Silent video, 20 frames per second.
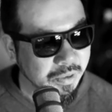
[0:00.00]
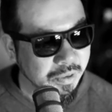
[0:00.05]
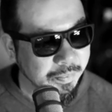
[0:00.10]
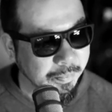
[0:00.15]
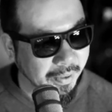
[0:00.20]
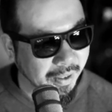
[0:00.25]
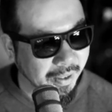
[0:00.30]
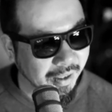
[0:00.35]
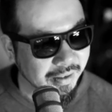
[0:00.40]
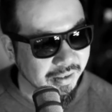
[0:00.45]

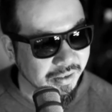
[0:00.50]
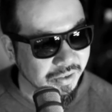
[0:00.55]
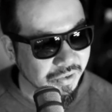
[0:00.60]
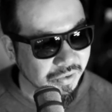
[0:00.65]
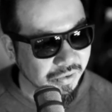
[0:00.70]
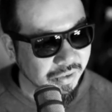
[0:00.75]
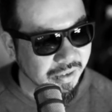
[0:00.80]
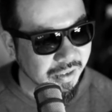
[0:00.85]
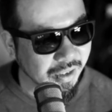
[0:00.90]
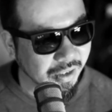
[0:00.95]
passed as
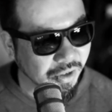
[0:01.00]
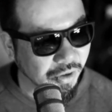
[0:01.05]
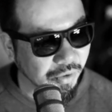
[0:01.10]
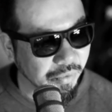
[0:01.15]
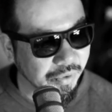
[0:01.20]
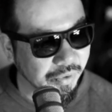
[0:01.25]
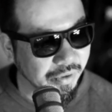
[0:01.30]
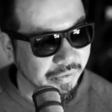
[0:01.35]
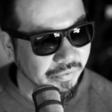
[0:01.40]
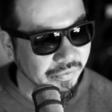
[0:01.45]
soon as I got
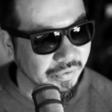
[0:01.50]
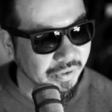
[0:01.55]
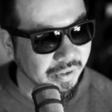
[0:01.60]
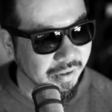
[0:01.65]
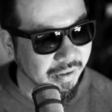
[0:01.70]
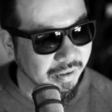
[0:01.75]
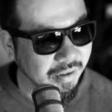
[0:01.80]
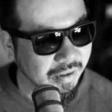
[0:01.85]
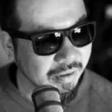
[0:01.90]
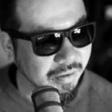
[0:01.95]
rid of
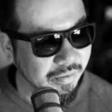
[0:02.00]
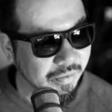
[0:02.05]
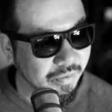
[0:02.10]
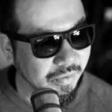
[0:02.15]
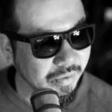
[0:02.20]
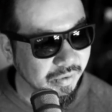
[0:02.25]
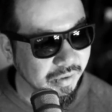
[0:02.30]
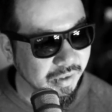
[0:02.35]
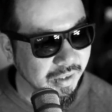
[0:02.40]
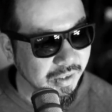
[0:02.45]
the
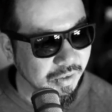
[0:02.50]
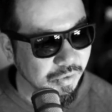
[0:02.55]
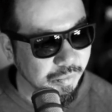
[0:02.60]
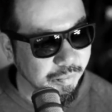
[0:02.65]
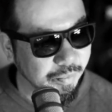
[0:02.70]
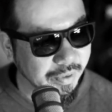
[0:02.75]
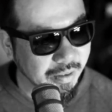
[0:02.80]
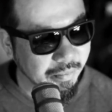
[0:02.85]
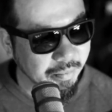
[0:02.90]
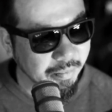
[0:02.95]
little
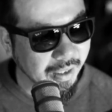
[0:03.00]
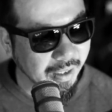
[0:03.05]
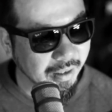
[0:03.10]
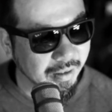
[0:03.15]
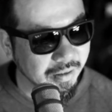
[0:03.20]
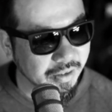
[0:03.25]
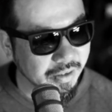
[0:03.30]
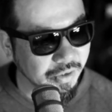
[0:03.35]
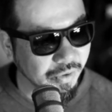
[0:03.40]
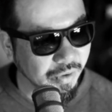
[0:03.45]
bit
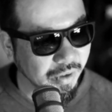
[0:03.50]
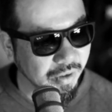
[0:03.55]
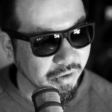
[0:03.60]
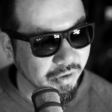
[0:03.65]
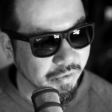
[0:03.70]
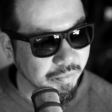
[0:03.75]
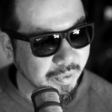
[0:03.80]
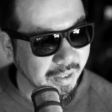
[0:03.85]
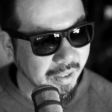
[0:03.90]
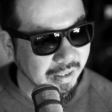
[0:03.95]
about, you know, a lot
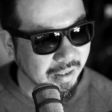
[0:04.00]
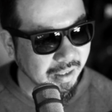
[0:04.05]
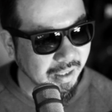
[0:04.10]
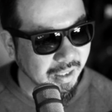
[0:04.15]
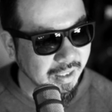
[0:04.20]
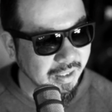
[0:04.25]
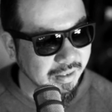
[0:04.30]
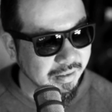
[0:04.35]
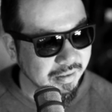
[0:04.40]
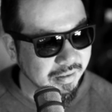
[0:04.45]
of my
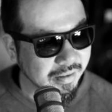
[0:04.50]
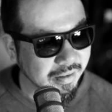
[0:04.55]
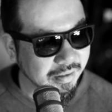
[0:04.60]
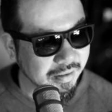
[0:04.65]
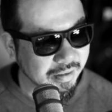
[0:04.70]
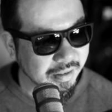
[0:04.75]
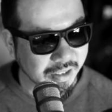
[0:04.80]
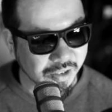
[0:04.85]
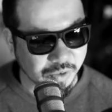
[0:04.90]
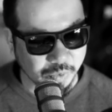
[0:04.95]
clients are
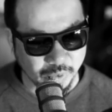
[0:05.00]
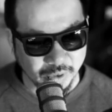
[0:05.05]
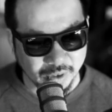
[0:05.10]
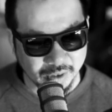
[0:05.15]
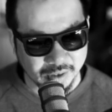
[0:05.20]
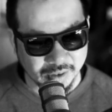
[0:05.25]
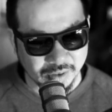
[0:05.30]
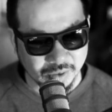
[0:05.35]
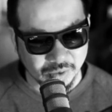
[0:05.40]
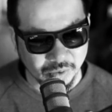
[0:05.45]
sex
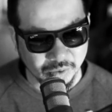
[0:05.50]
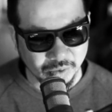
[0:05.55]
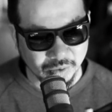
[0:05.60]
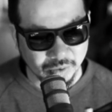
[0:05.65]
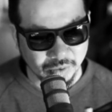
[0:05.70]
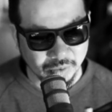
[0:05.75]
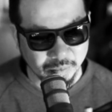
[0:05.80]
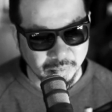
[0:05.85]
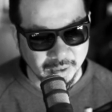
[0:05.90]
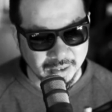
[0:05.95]
workers,
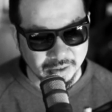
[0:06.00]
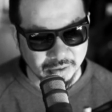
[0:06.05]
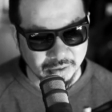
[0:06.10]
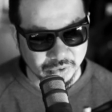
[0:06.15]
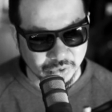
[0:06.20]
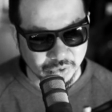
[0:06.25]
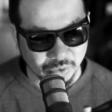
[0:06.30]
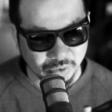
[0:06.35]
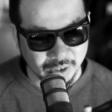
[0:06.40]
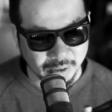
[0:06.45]
or my little
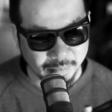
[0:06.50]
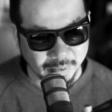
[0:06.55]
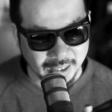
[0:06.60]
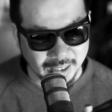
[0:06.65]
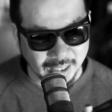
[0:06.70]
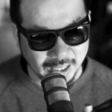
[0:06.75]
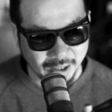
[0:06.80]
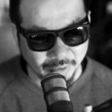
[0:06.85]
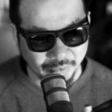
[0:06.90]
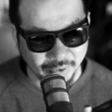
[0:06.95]
story about
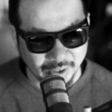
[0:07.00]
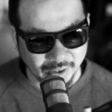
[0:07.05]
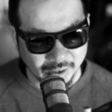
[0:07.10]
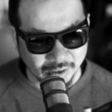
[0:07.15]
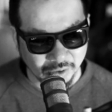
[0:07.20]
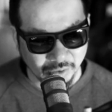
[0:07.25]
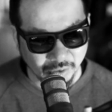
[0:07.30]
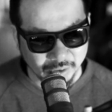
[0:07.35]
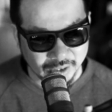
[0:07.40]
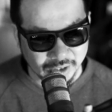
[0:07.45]
how I
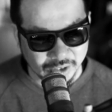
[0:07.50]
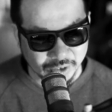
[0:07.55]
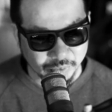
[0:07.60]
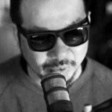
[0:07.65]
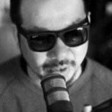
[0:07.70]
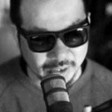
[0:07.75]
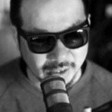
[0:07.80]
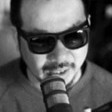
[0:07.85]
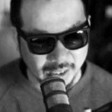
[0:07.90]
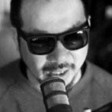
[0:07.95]
got into
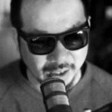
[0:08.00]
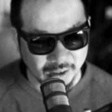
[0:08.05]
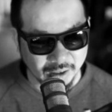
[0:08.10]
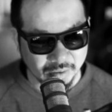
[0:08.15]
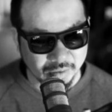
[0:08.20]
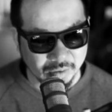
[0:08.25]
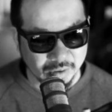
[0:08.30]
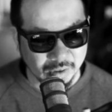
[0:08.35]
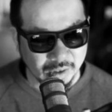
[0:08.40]
it and how